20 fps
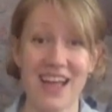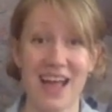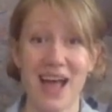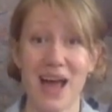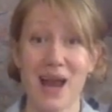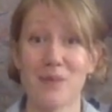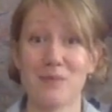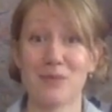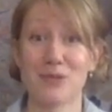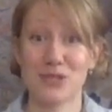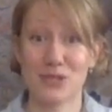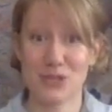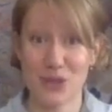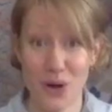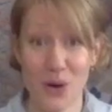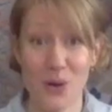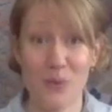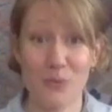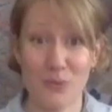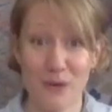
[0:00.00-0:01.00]
and I'm
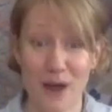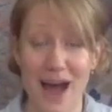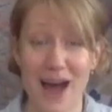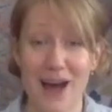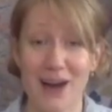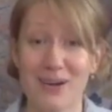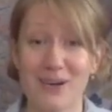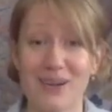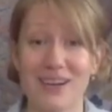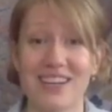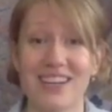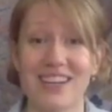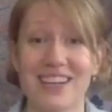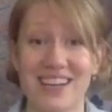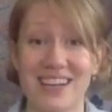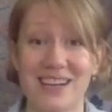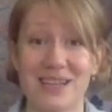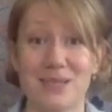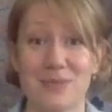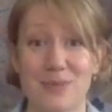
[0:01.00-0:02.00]
so proud
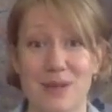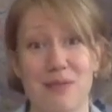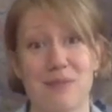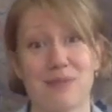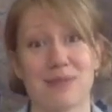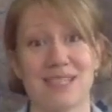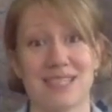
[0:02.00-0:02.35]
to be able